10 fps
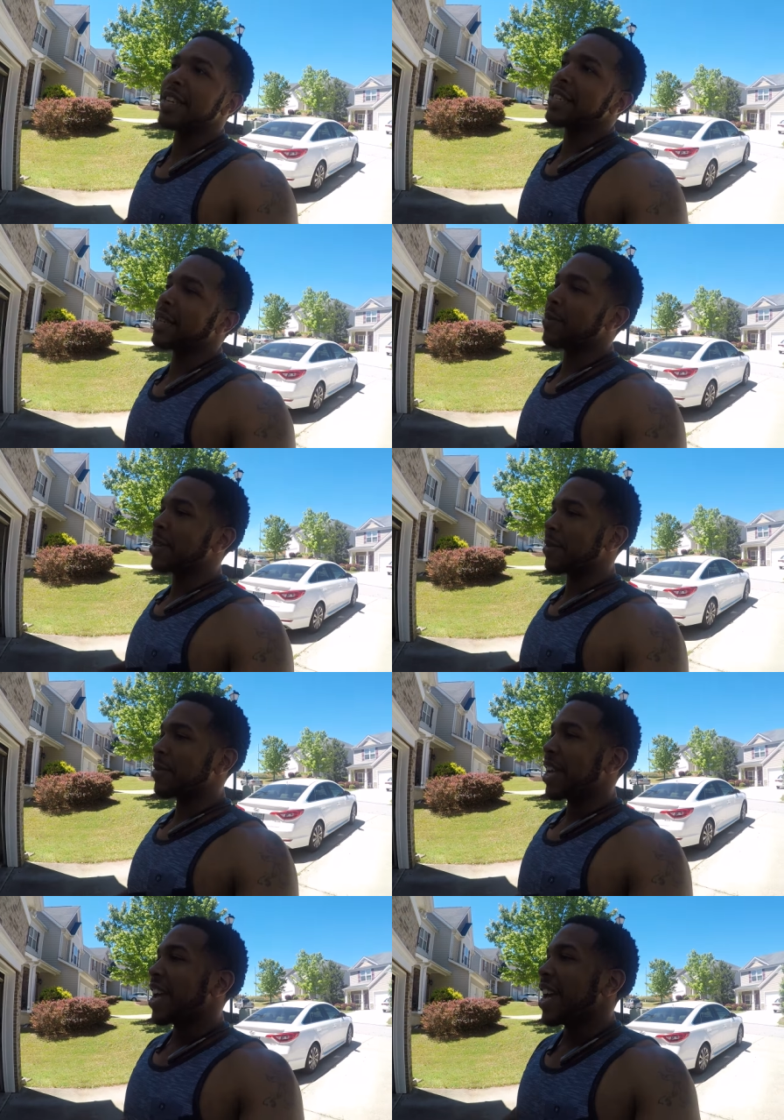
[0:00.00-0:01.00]
things coming up.
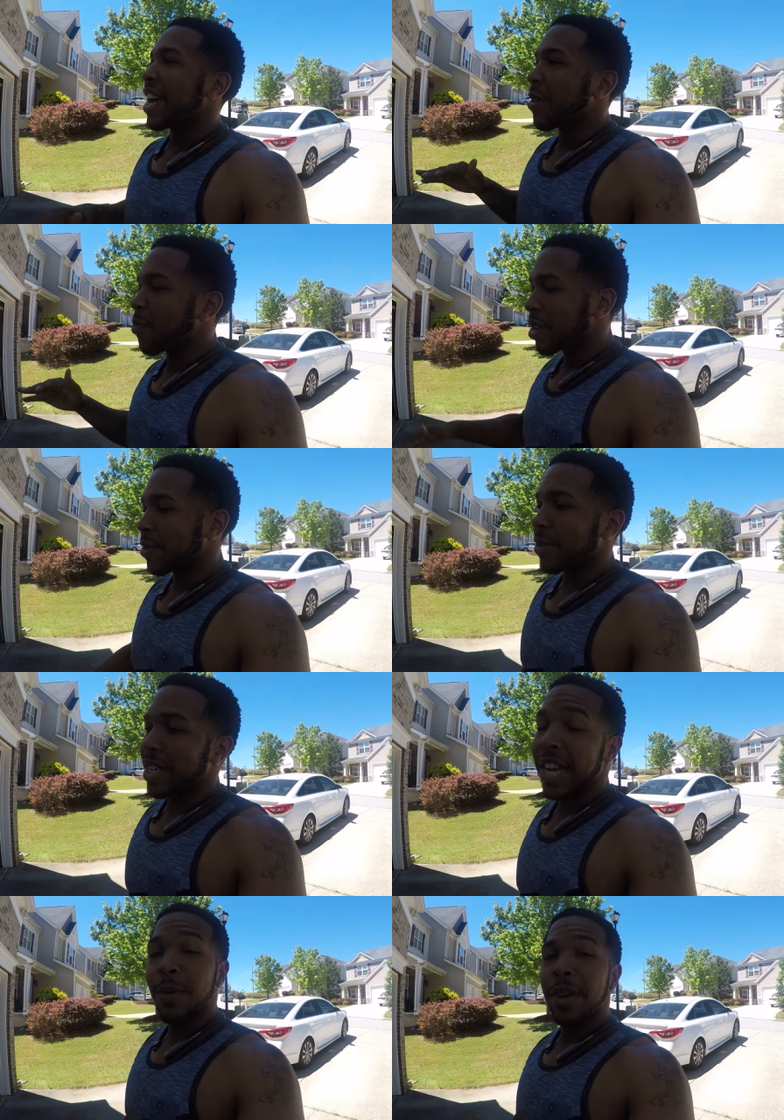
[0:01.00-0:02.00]
And I really, really
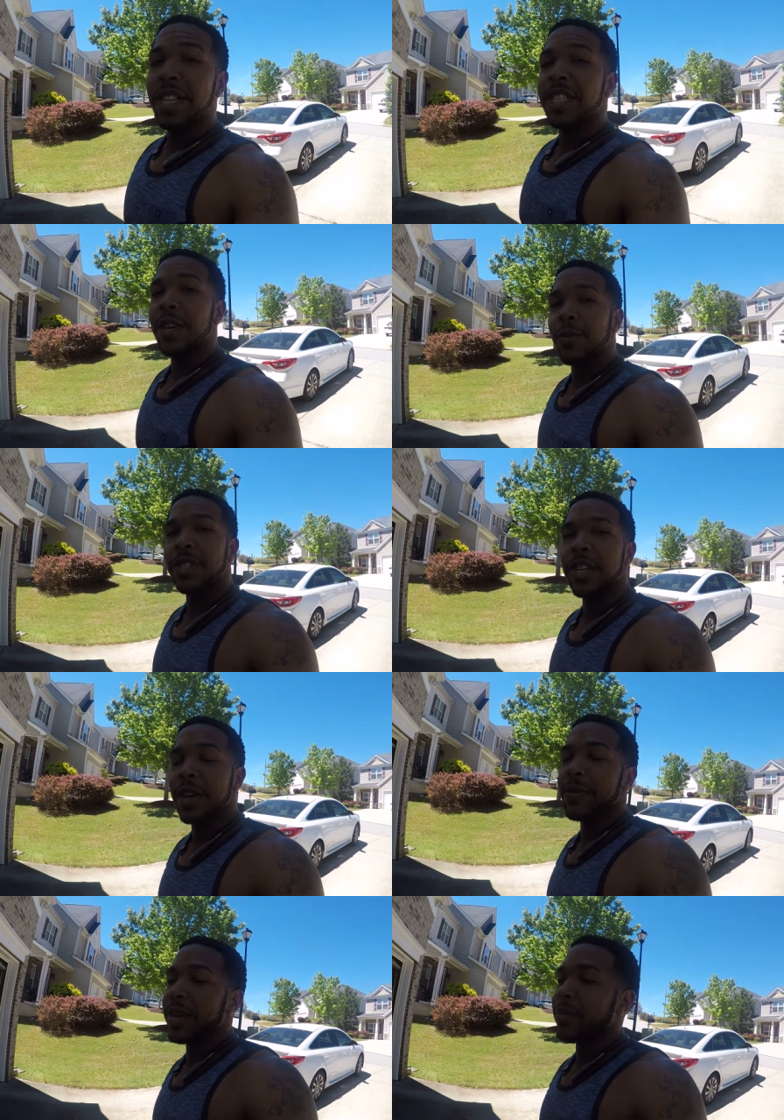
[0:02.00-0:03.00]
can't wait to share it with y'all,
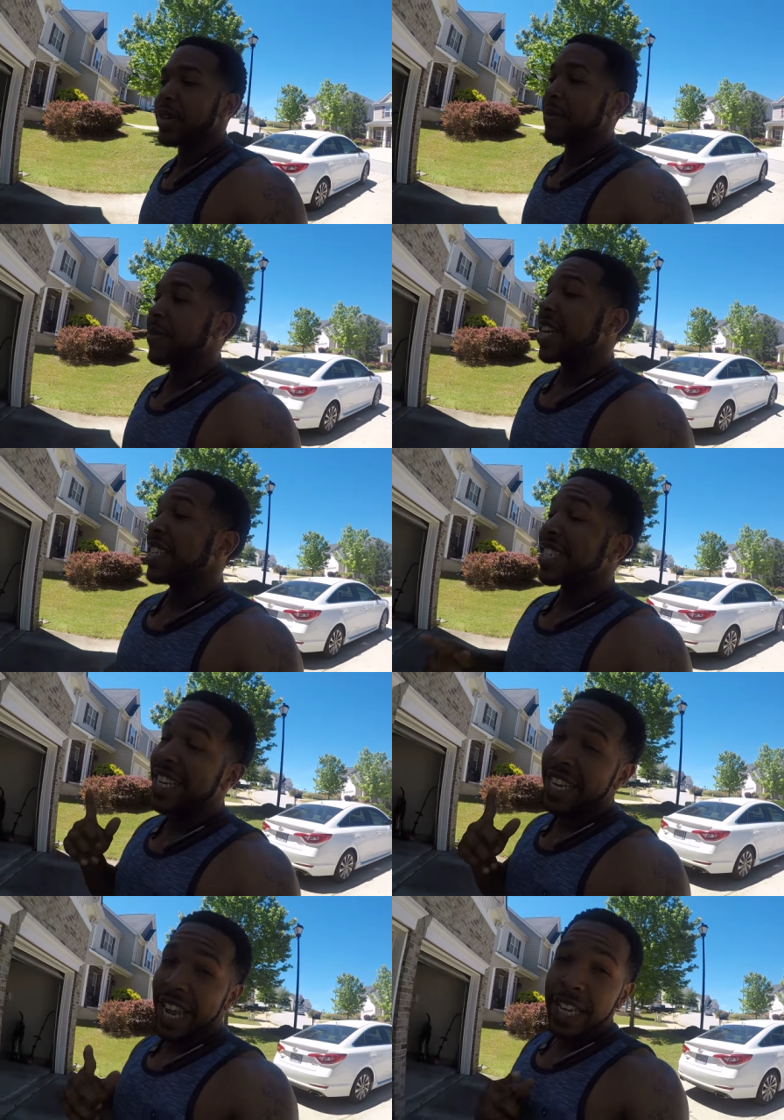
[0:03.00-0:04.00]
man. But
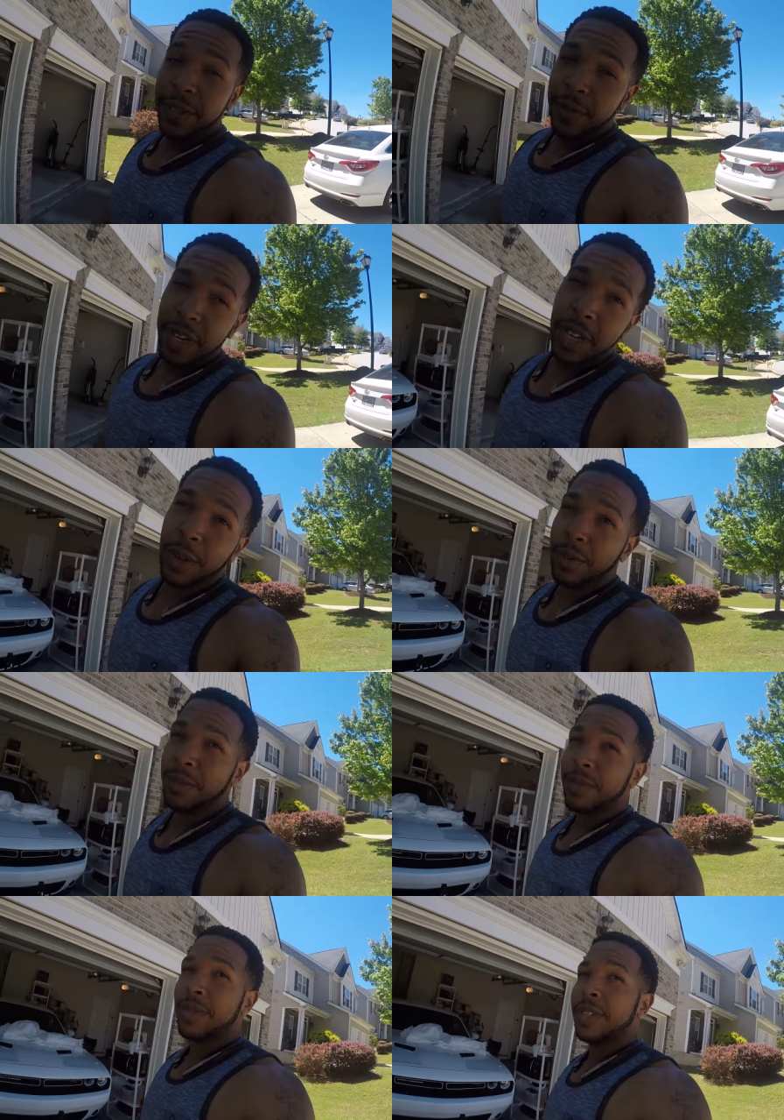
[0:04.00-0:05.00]
today's video,
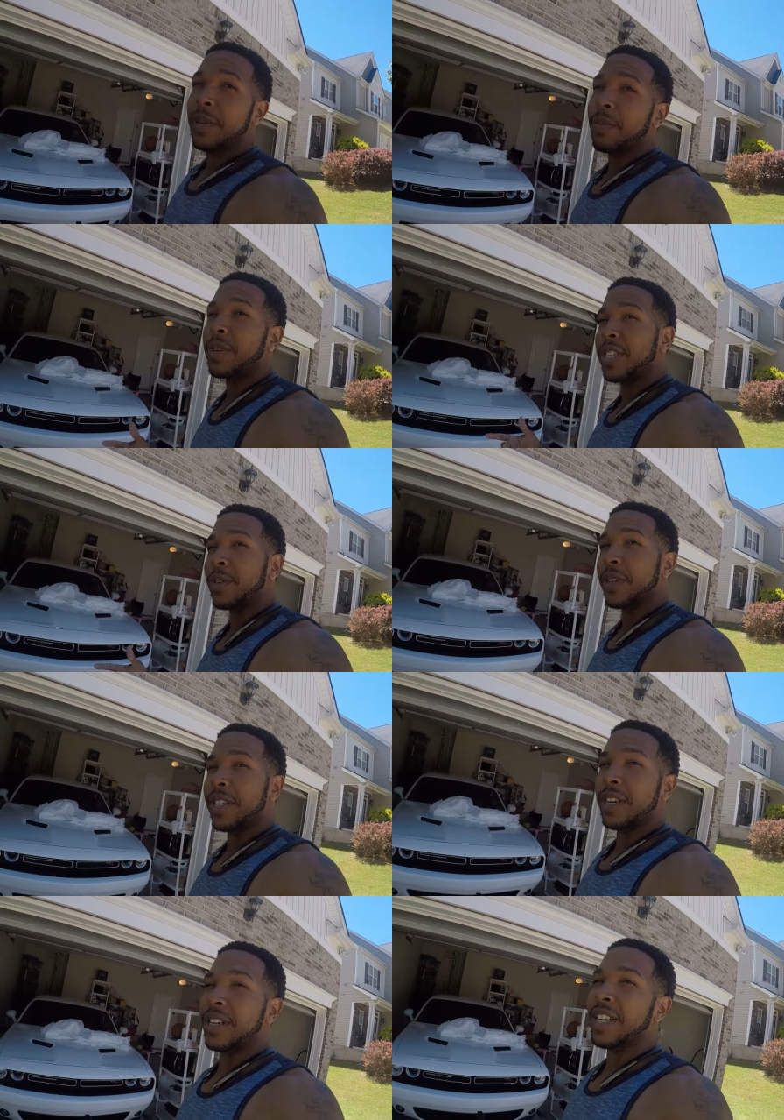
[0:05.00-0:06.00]
be showing
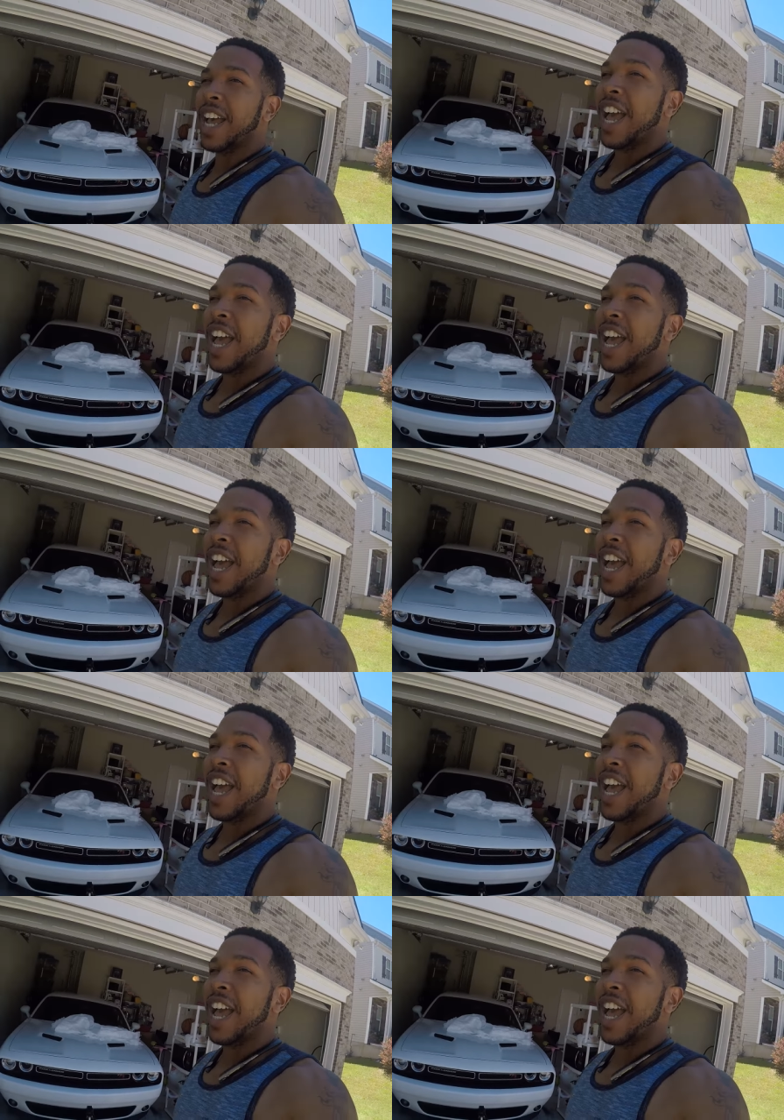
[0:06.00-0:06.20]
y'all